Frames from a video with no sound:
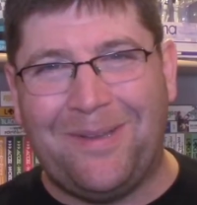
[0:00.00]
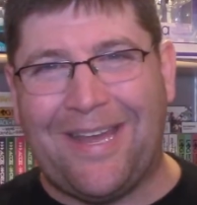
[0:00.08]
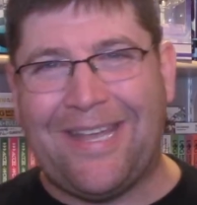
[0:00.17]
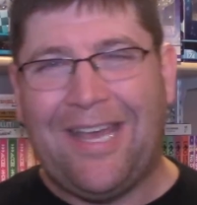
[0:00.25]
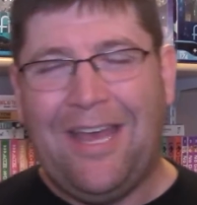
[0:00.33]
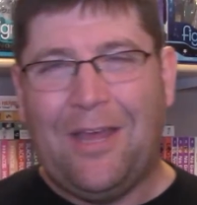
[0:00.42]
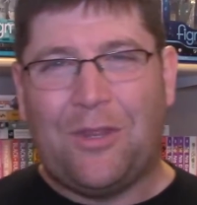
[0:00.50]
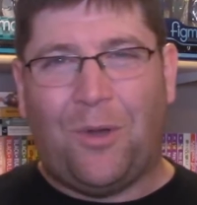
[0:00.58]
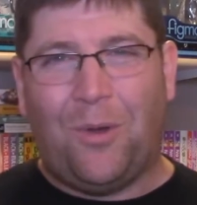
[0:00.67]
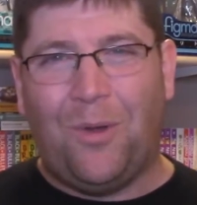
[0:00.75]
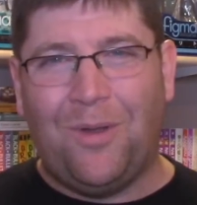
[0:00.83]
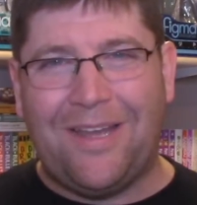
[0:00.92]
Like the
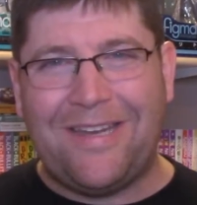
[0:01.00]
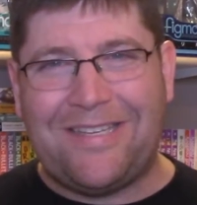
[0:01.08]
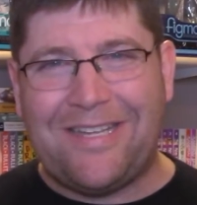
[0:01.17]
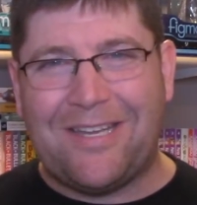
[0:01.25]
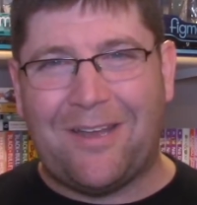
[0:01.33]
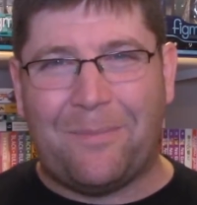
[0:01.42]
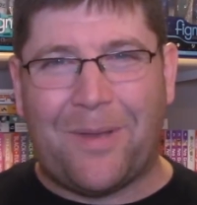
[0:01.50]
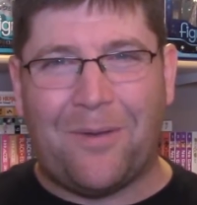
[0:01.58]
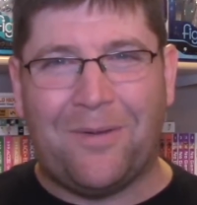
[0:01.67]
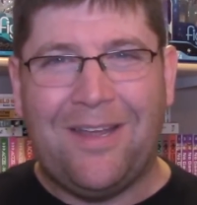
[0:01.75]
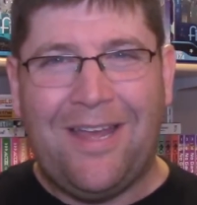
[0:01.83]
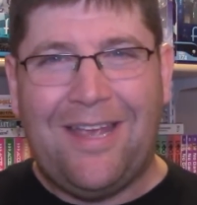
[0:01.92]
whole idea
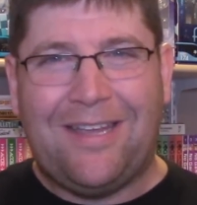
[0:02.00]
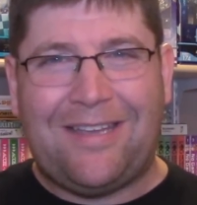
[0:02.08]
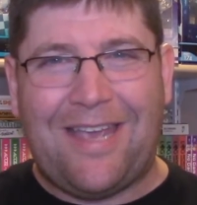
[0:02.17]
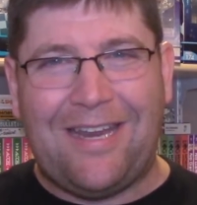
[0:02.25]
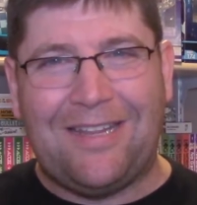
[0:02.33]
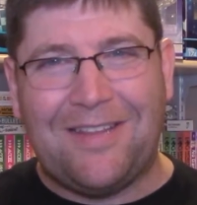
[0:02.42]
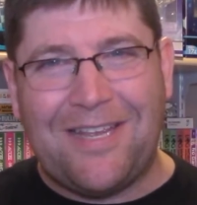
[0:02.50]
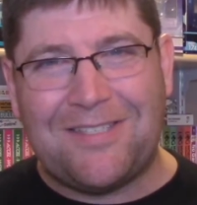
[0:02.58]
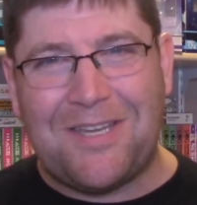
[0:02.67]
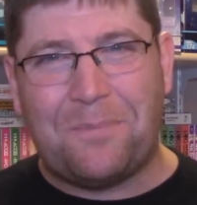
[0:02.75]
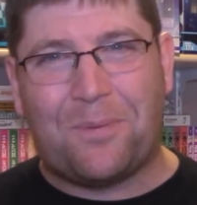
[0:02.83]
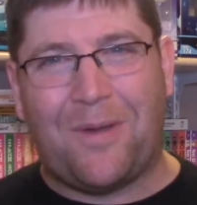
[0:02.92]
about getting
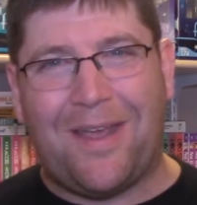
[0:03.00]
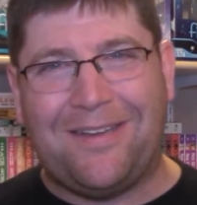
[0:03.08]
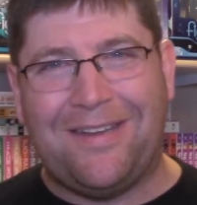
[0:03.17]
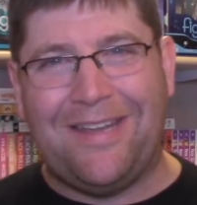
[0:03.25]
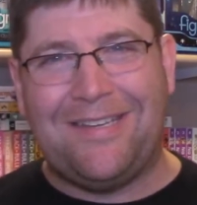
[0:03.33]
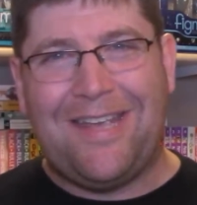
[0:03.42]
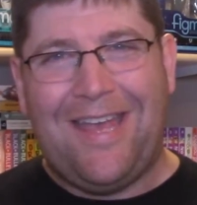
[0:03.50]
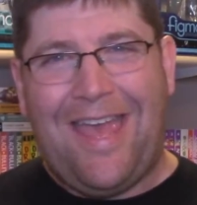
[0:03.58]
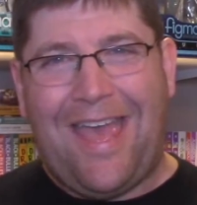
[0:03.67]
Lacie pregnant